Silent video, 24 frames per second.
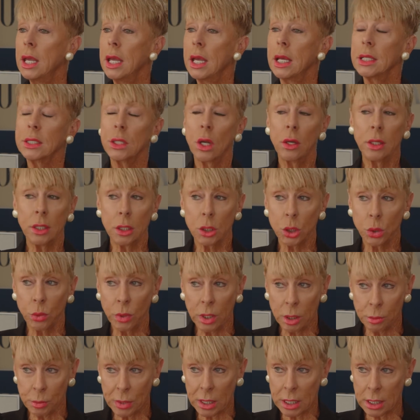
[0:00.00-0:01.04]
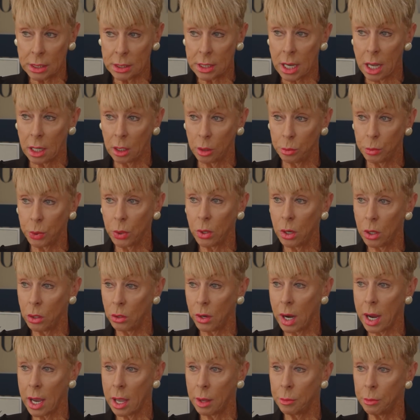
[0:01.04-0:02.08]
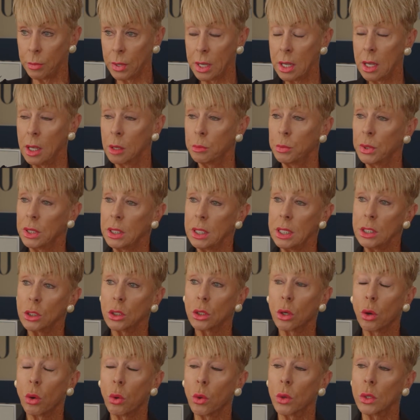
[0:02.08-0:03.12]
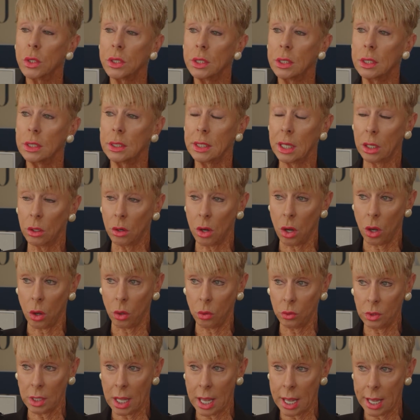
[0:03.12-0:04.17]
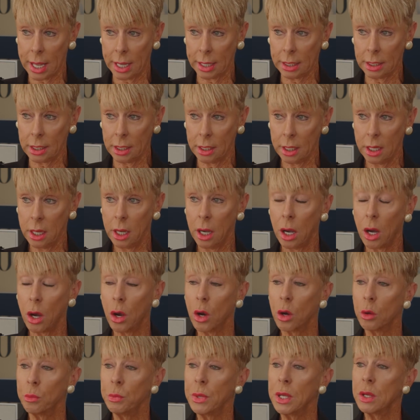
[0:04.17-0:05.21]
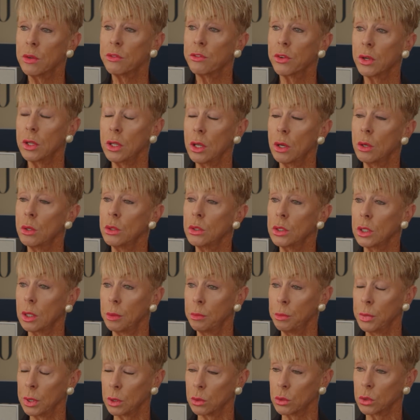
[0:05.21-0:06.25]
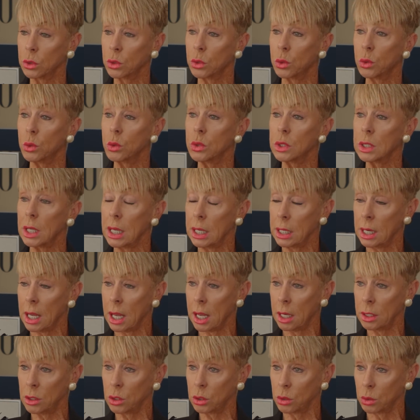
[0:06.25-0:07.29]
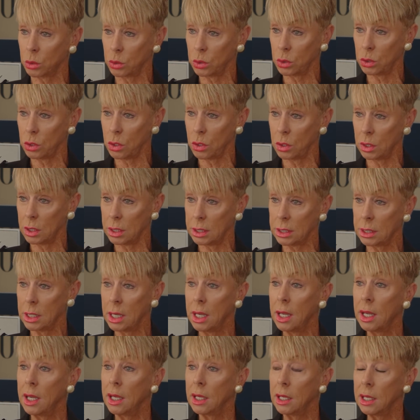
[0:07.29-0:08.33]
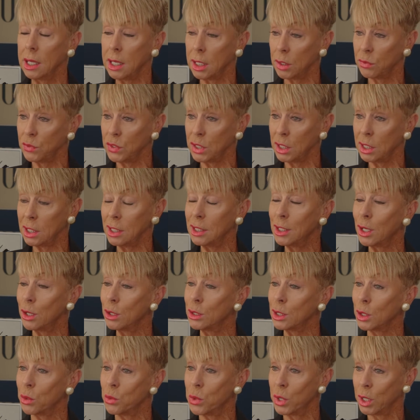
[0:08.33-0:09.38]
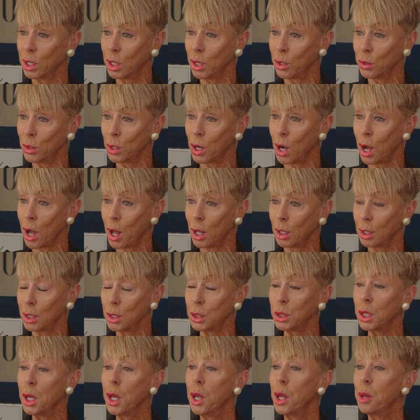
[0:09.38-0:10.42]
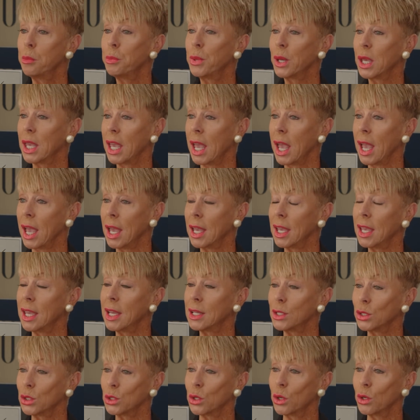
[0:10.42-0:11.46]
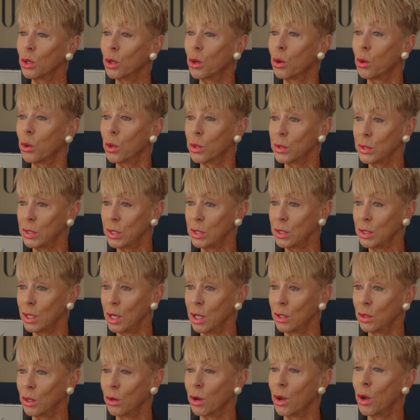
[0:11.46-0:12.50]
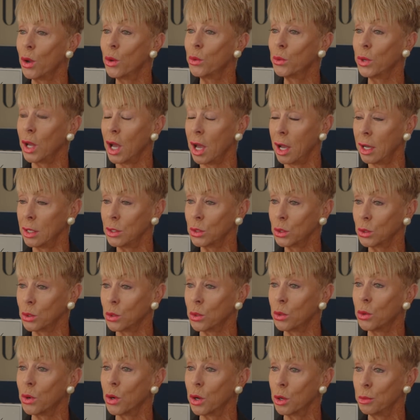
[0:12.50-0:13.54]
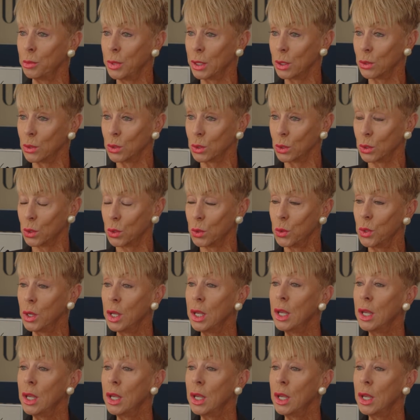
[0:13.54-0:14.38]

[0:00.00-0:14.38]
It's only a $20 million program, but these courses that are online are meant for those middle schools and high school students, gifted, those that want to go to college, but can't get certain courses in their own high school or middle school.